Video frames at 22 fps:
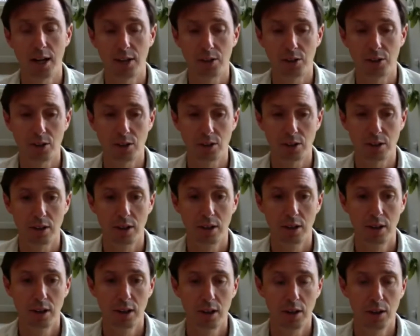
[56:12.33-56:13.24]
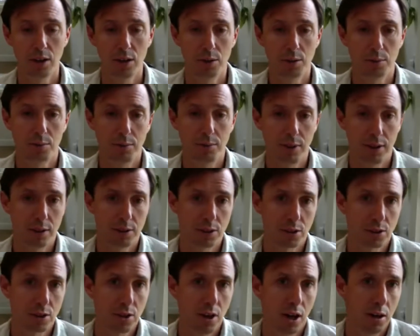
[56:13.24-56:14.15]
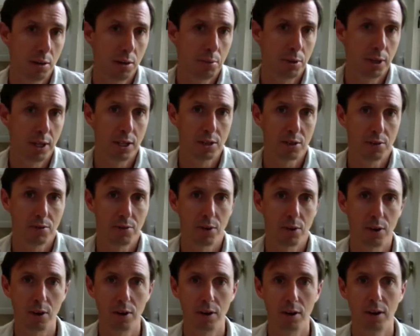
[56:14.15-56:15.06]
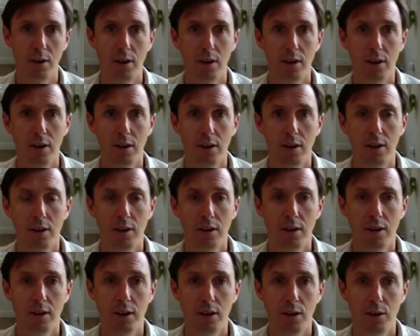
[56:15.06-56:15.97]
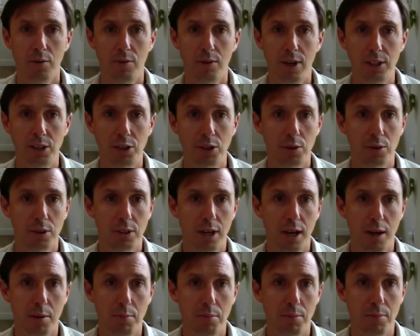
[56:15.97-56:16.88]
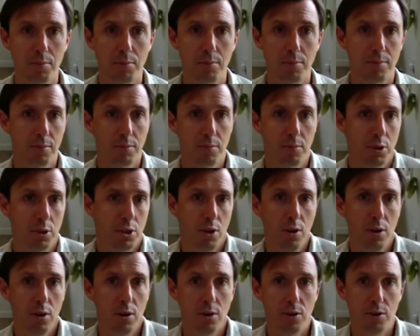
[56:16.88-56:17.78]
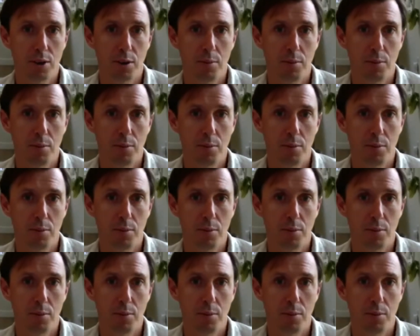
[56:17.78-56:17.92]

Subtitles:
It's just it's just not a place for venture type returns.